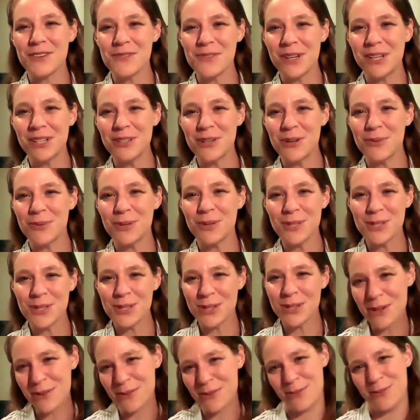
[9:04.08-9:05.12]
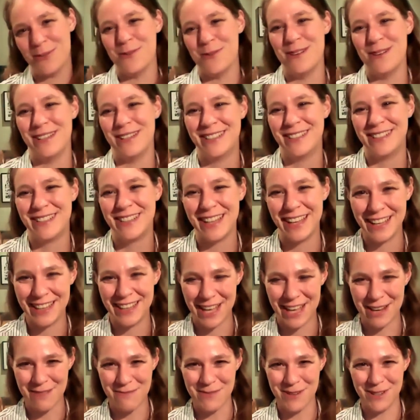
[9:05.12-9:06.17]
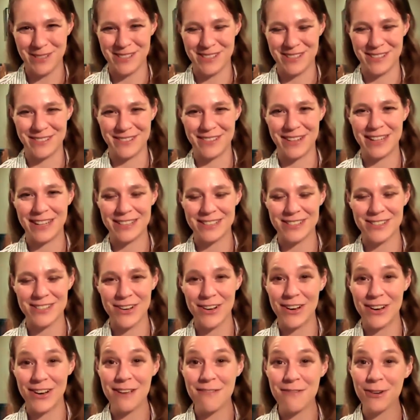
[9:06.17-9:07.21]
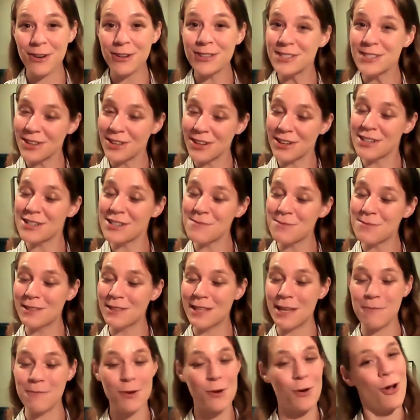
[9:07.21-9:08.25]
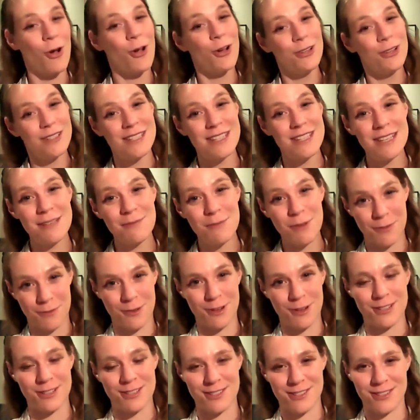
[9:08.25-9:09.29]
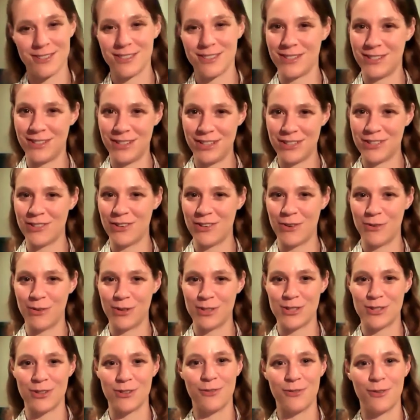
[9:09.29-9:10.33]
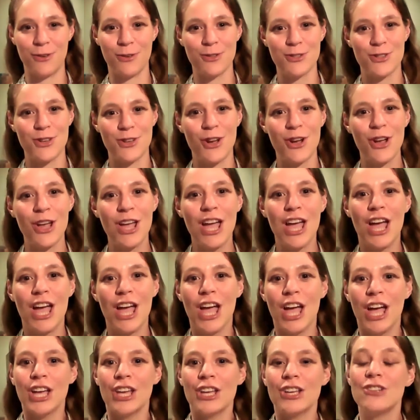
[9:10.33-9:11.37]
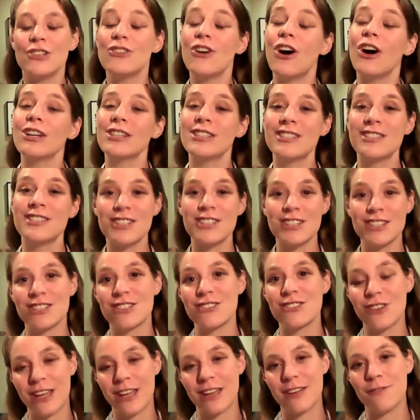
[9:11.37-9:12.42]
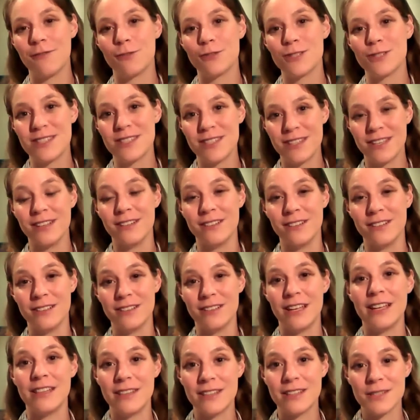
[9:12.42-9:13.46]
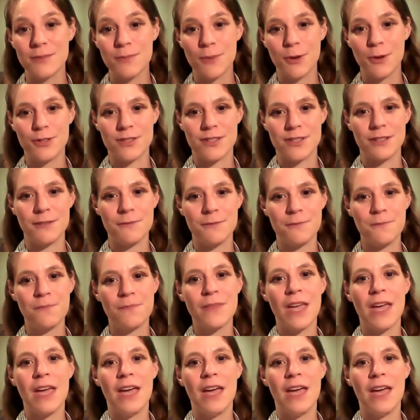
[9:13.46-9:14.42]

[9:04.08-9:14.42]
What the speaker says: don't really know what to look for in that person, right? So if you are starting to build up your own team of rock stars, you need to know what to look for. So you're not just looking for skill in this person.